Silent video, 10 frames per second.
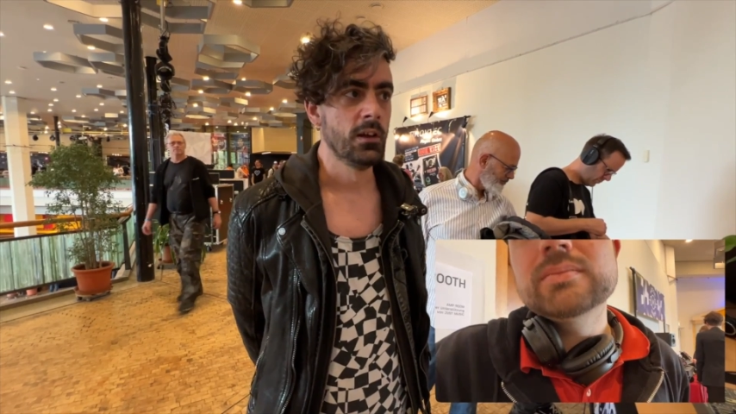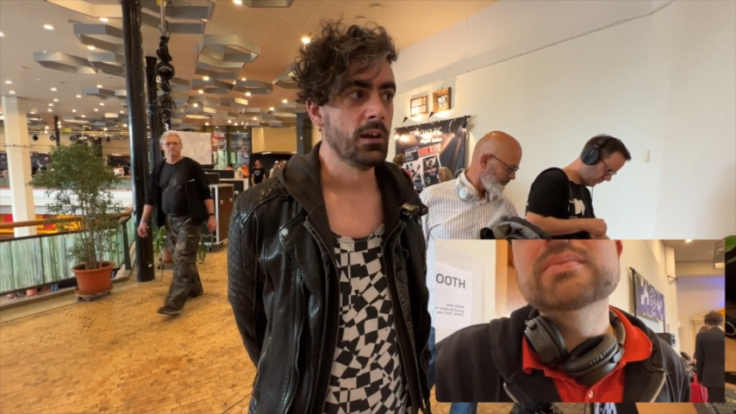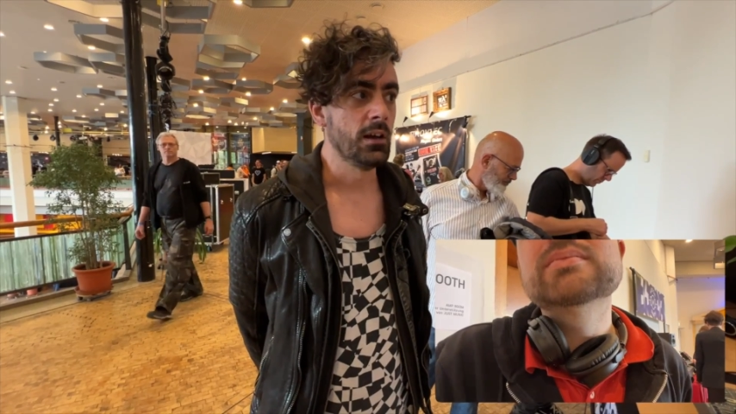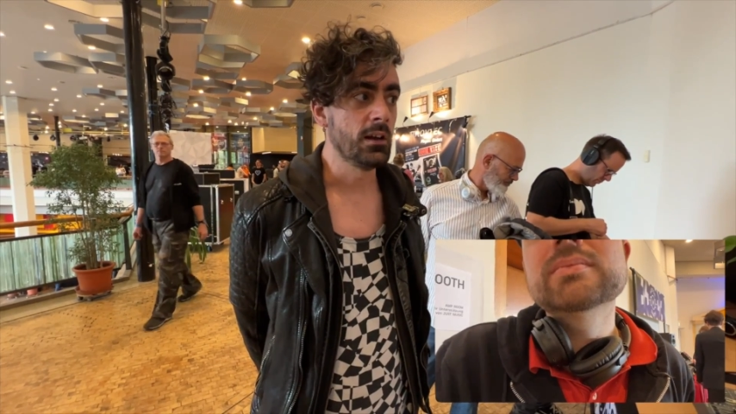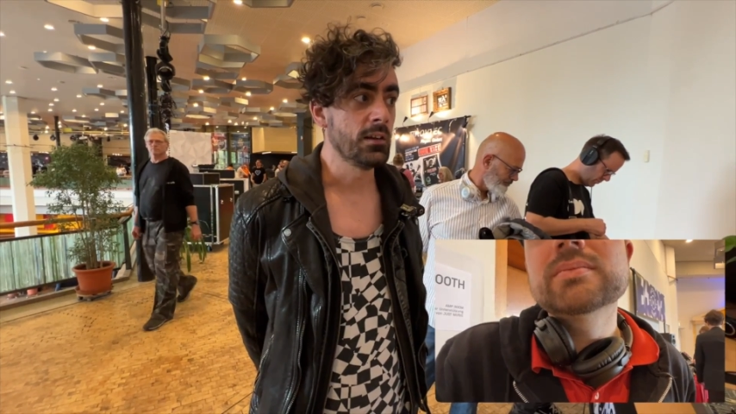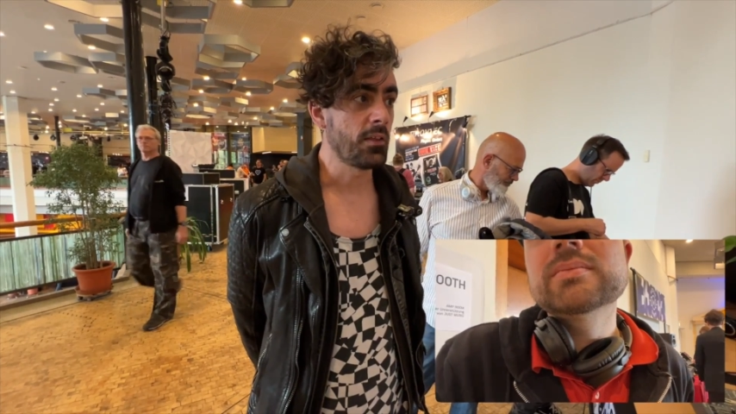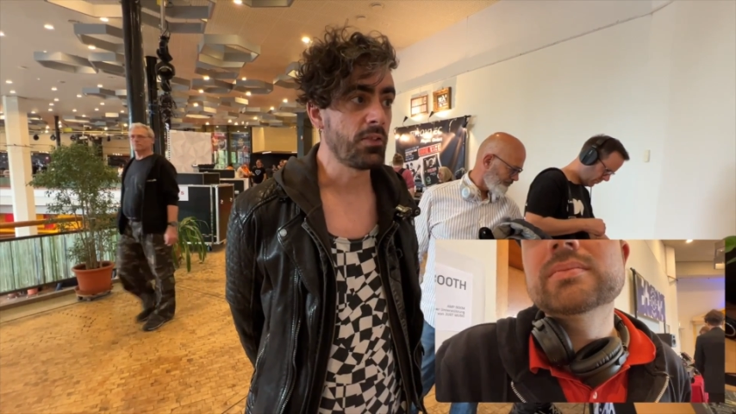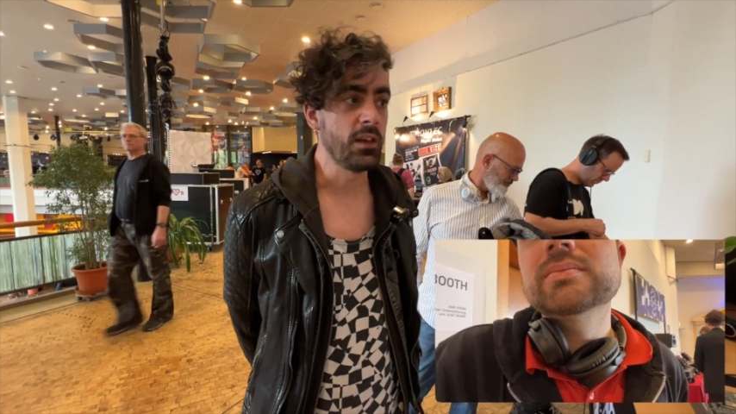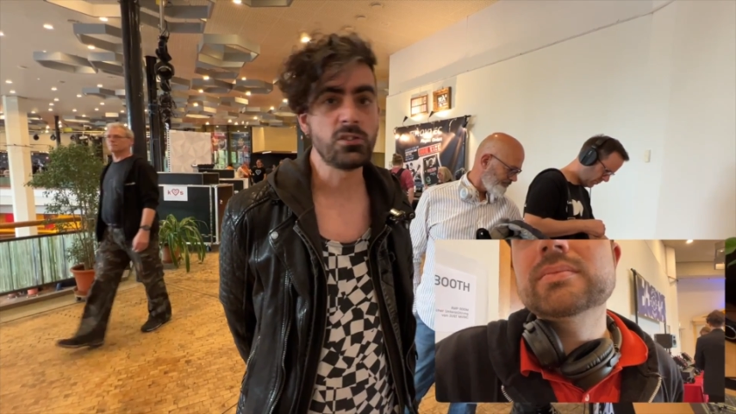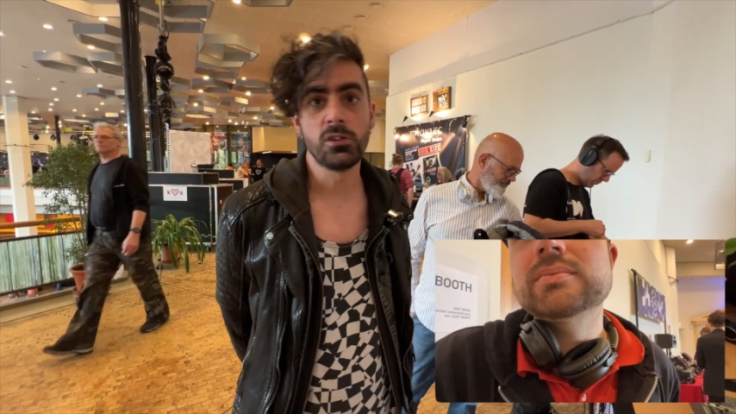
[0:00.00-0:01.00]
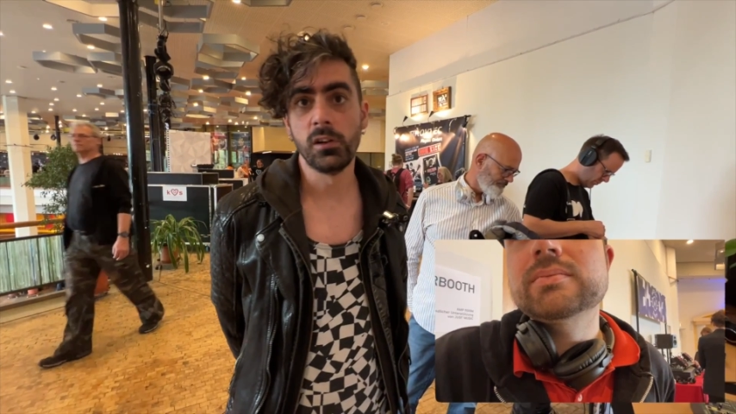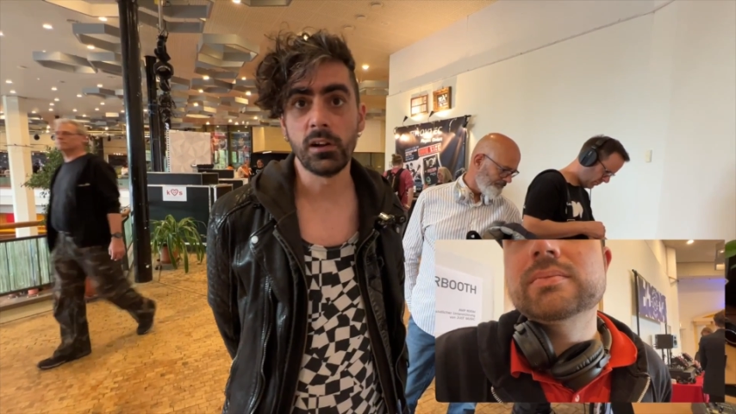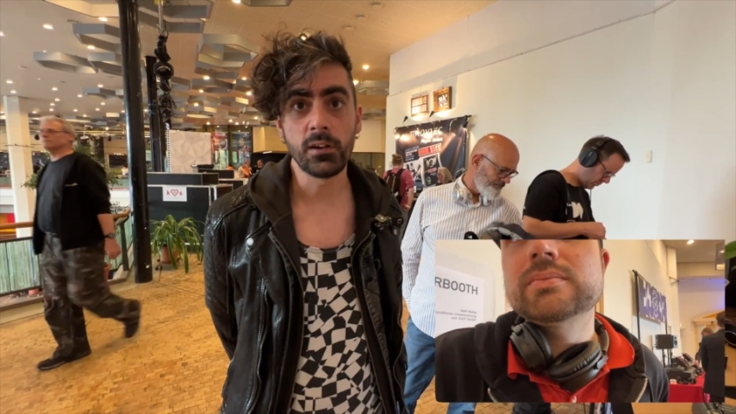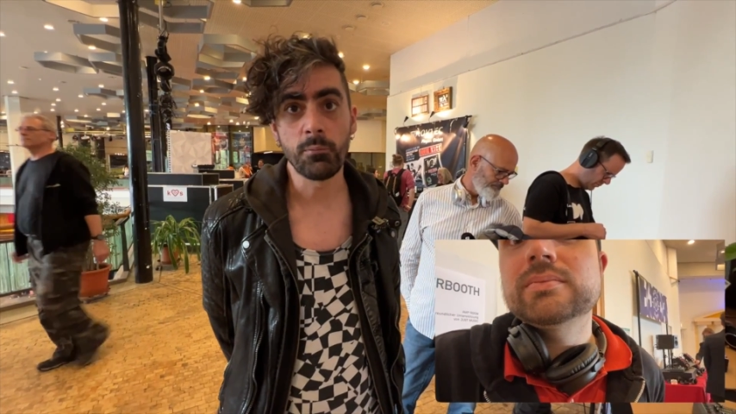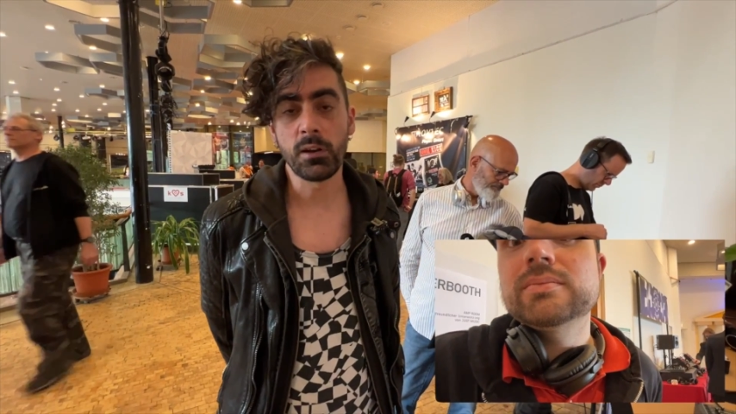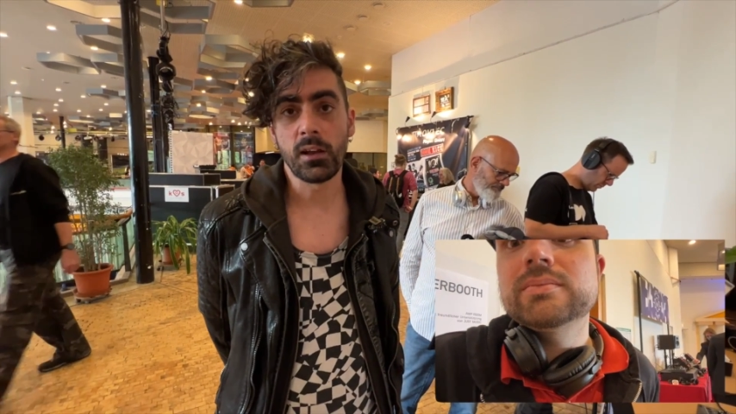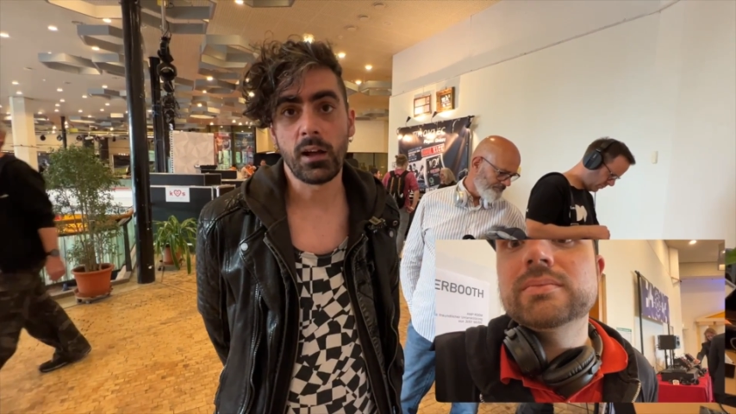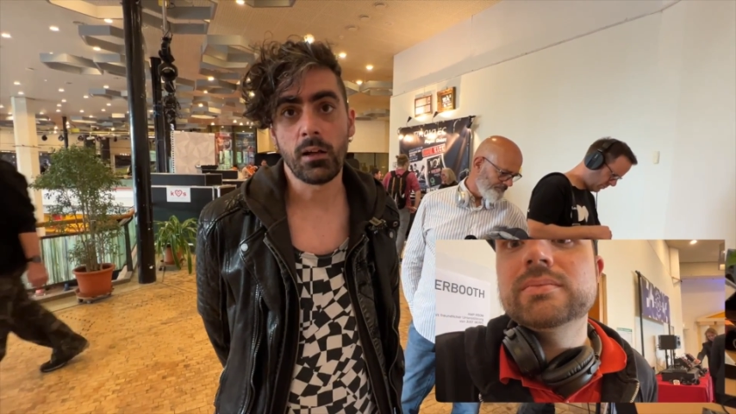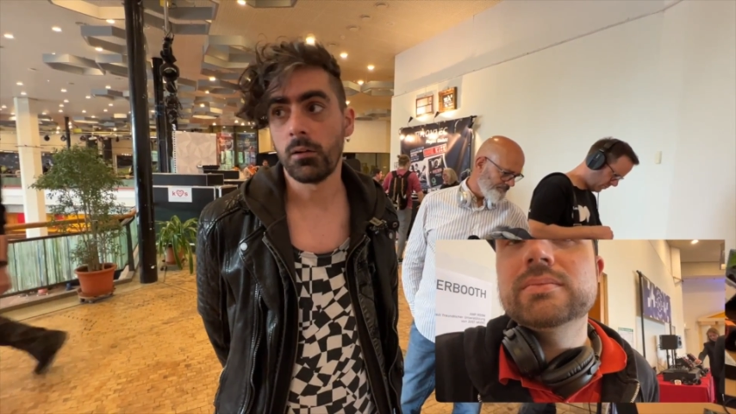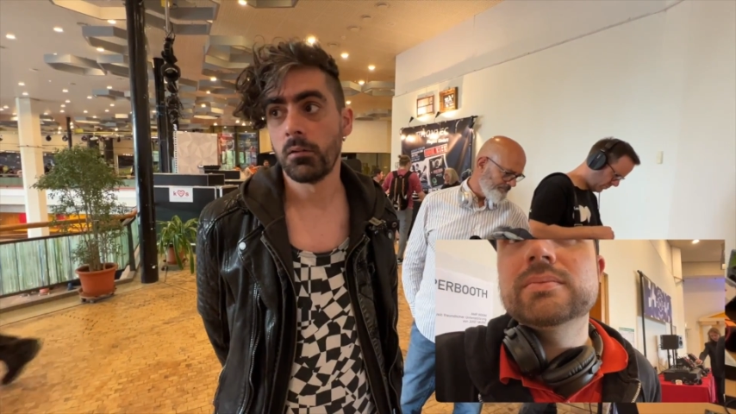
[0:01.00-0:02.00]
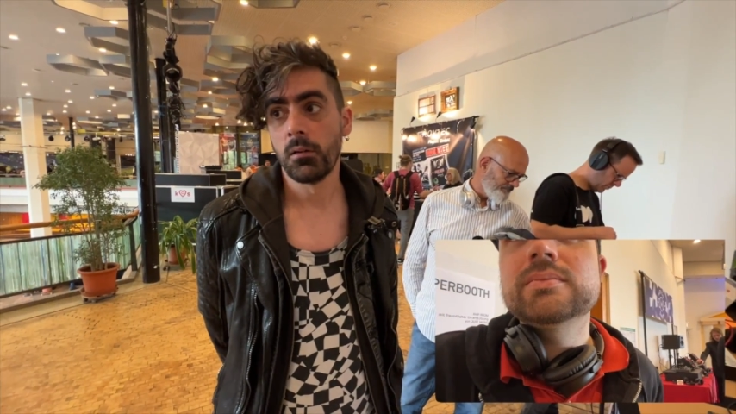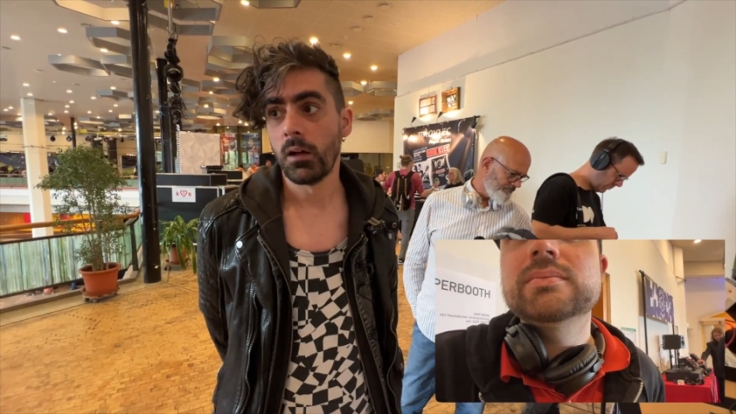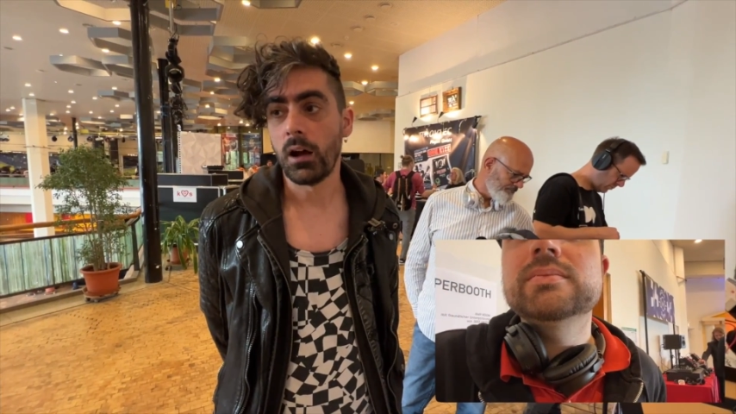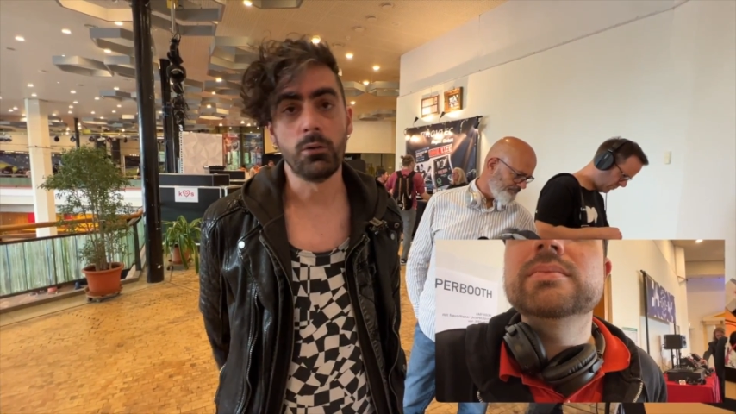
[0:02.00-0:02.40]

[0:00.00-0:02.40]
And the things you learn, I